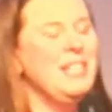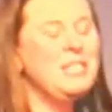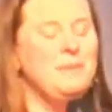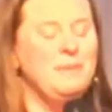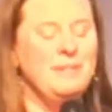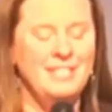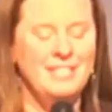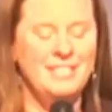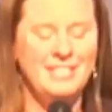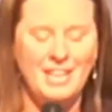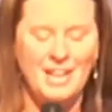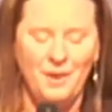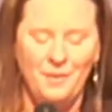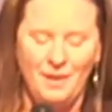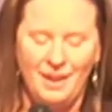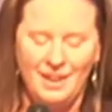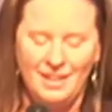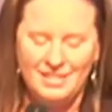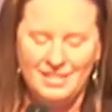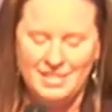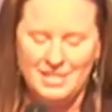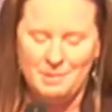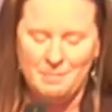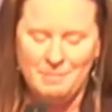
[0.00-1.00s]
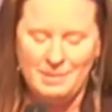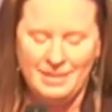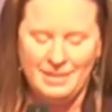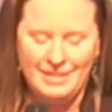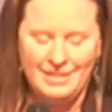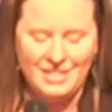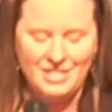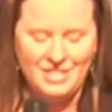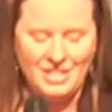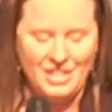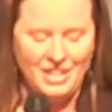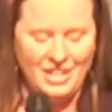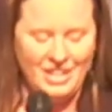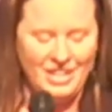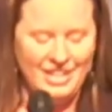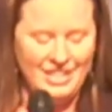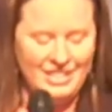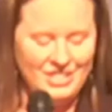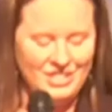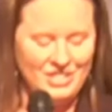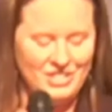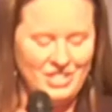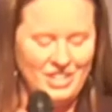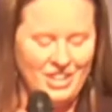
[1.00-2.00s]
been so awesome that that's already
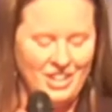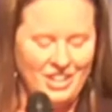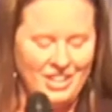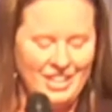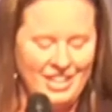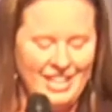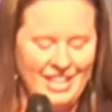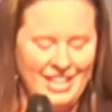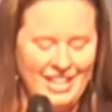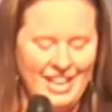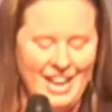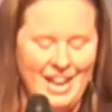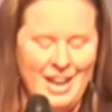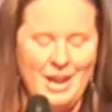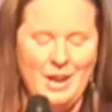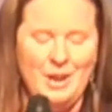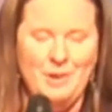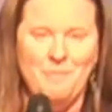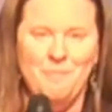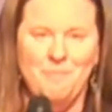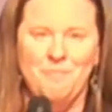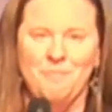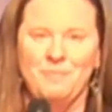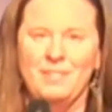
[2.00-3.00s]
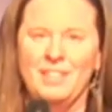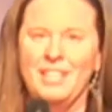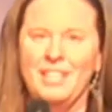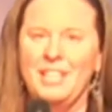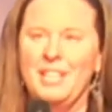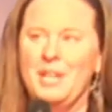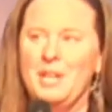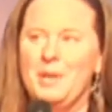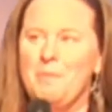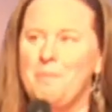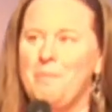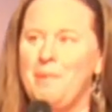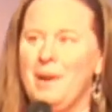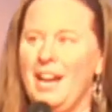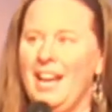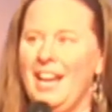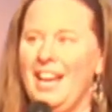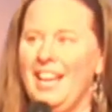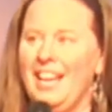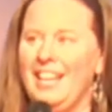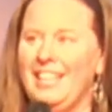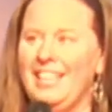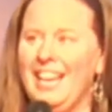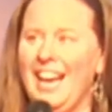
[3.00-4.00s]
started.
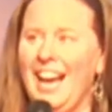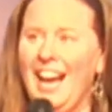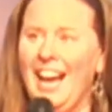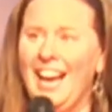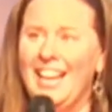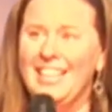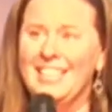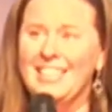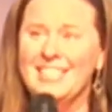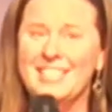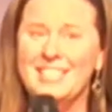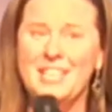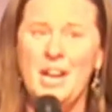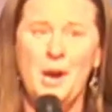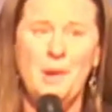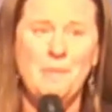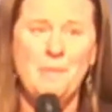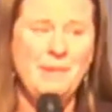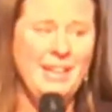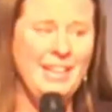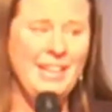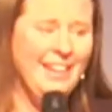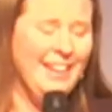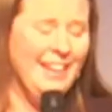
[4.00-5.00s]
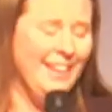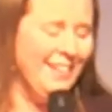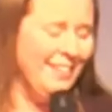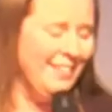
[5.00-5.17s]
But yeah, it's coming in a